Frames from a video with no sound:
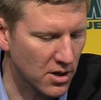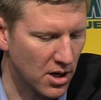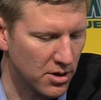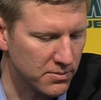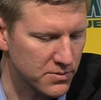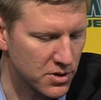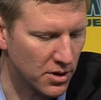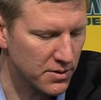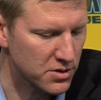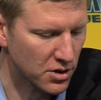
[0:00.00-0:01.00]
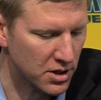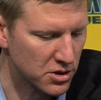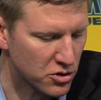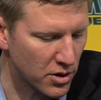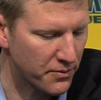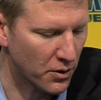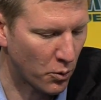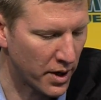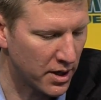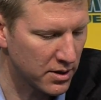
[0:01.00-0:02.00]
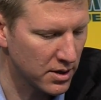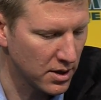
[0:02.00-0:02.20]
ago. So it's a terrific win.